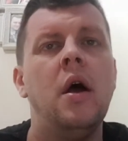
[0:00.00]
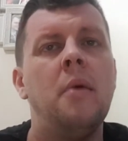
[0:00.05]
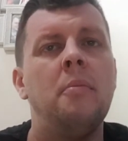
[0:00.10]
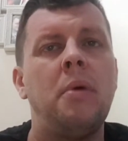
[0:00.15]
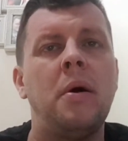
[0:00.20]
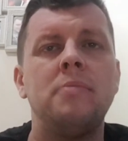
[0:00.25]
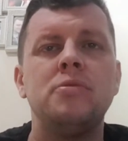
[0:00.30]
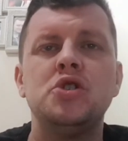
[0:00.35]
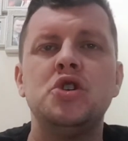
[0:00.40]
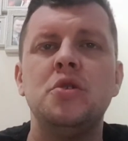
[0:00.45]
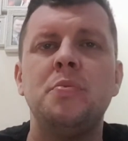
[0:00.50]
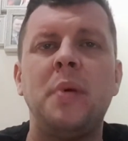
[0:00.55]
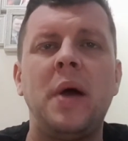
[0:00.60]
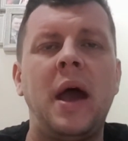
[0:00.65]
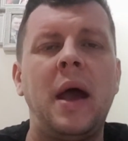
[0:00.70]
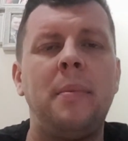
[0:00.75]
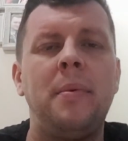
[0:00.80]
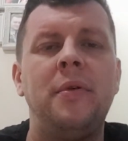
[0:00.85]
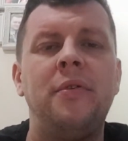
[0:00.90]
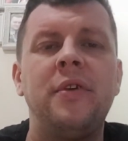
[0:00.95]
But I'm super
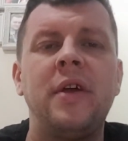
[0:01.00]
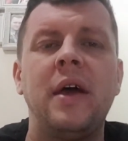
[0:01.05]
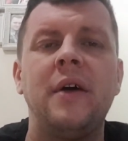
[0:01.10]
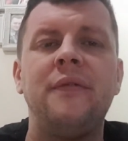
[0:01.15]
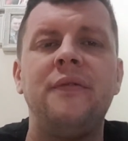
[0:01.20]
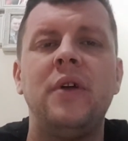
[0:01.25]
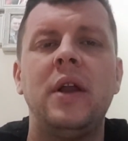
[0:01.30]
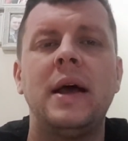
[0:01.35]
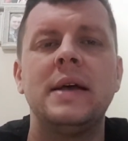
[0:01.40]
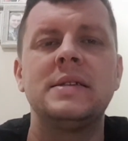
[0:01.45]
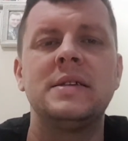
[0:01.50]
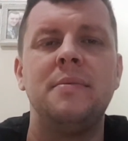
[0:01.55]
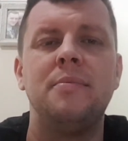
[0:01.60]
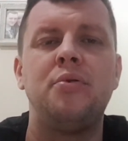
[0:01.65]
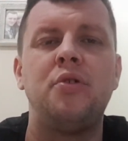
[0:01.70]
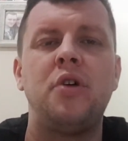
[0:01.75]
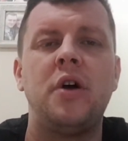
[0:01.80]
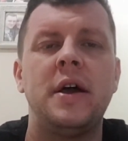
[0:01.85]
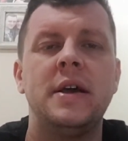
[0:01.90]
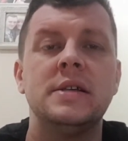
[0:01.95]
happy to get a full asking
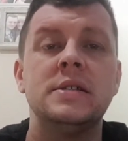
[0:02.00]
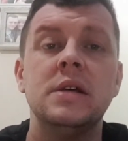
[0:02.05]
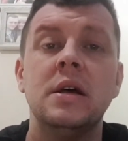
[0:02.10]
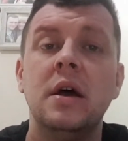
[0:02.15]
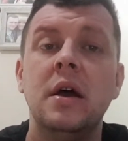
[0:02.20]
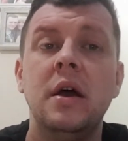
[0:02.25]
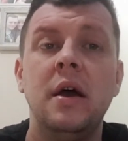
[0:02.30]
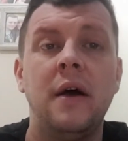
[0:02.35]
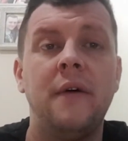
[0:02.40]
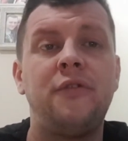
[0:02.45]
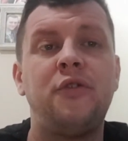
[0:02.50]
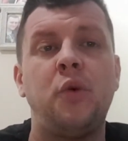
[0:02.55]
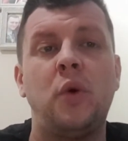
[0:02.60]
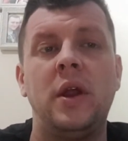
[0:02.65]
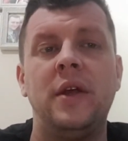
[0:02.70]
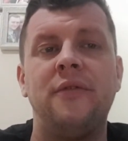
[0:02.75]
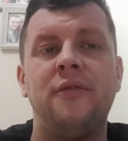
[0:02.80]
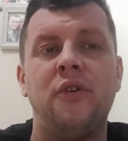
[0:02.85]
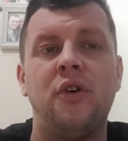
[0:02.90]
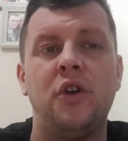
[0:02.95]
price of
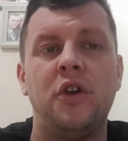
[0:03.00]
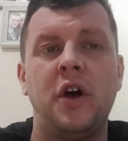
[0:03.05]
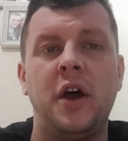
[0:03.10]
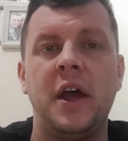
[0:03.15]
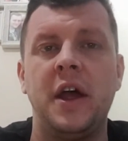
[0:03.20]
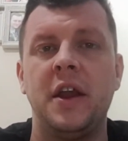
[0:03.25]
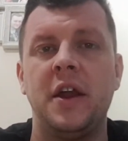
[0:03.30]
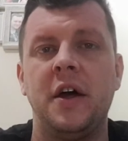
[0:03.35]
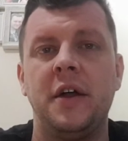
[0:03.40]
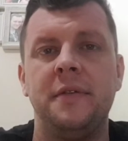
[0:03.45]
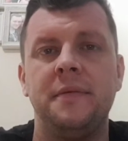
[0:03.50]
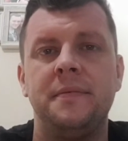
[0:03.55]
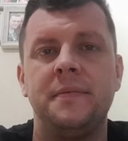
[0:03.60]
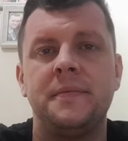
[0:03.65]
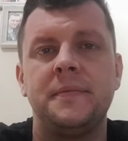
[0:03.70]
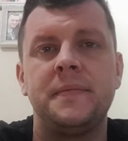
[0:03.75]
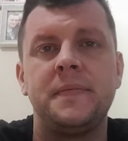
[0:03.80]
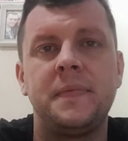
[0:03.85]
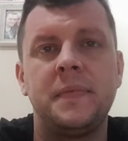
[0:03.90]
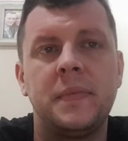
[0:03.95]
$24.99.
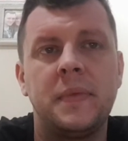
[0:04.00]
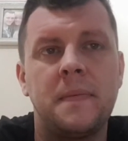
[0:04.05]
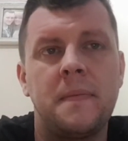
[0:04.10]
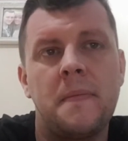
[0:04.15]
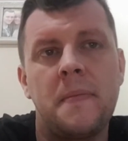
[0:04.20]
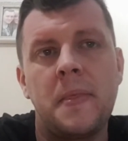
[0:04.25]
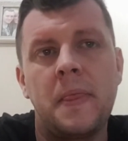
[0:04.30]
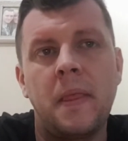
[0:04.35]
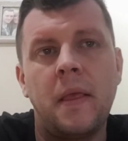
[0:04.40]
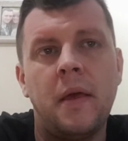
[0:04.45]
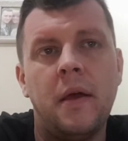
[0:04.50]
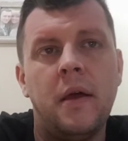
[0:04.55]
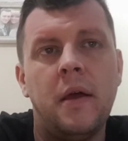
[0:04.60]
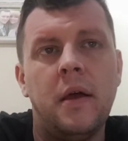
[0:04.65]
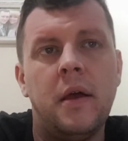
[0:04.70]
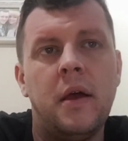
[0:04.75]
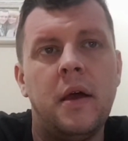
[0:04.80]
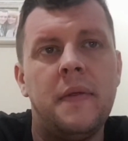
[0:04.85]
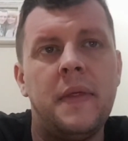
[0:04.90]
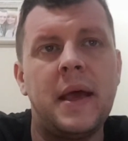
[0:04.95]

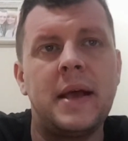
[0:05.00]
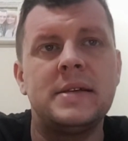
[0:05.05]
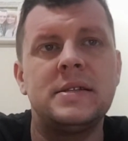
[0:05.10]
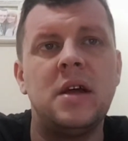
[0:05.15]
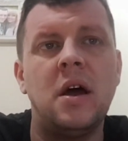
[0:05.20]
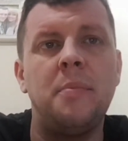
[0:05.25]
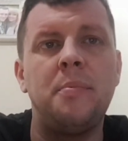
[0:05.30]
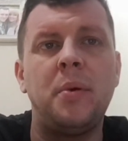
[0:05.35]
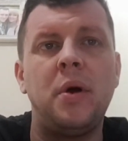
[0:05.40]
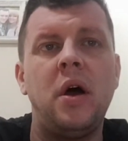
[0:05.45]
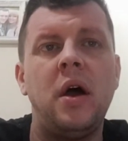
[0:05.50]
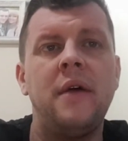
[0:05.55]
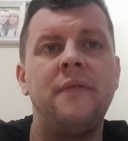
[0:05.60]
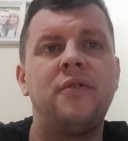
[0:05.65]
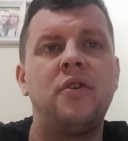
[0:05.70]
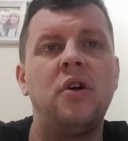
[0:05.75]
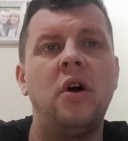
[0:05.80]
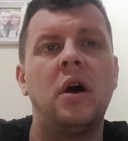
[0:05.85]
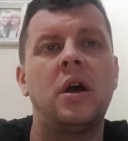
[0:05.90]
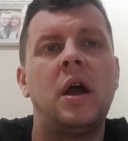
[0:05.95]
Next up,
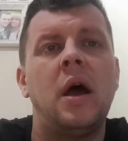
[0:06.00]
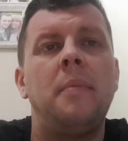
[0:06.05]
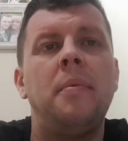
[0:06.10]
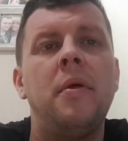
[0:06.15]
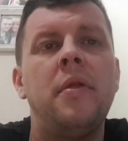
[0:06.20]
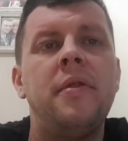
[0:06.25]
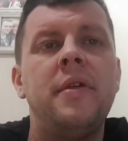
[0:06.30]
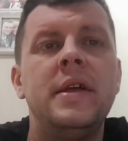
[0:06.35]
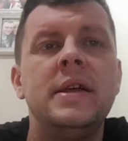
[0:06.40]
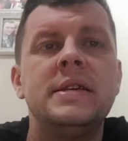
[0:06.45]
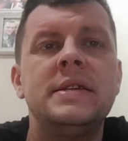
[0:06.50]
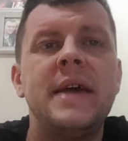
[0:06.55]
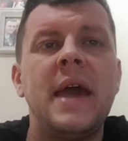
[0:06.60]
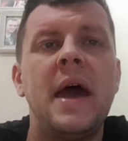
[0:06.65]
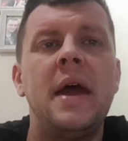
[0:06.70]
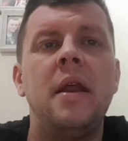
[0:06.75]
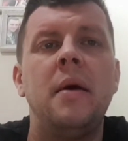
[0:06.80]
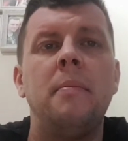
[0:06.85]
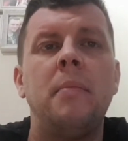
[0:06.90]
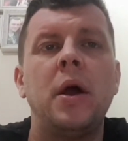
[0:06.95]
I've got a couple of these
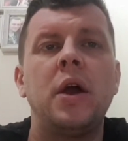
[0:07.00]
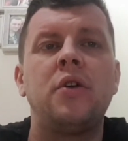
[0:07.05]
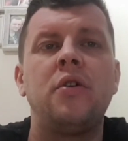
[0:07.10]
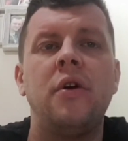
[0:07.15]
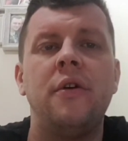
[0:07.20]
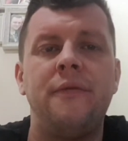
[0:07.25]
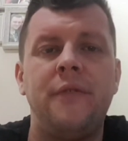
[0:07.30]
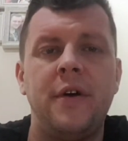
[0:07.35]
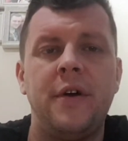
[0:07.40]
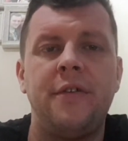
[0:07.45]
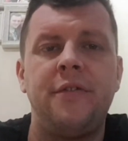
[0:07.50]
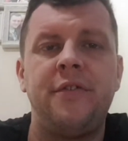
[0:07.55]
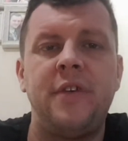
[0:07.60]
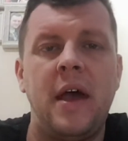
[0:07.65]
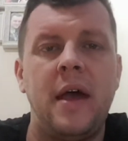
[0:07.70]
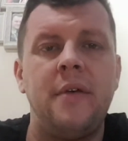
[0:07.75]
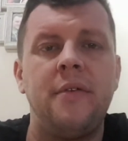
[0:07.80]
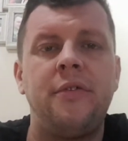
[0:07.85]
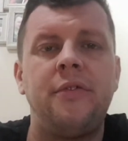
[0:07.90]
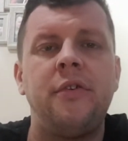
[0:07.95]
Kenner Microverse
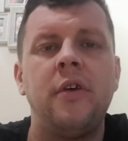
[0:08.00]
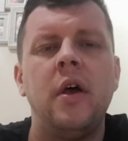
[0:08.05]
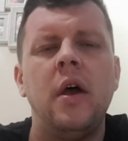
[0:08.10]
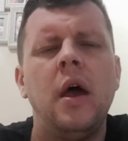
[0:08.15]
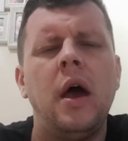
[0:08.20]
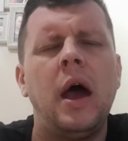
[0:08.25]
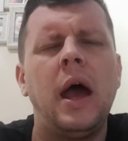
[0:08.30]
sets.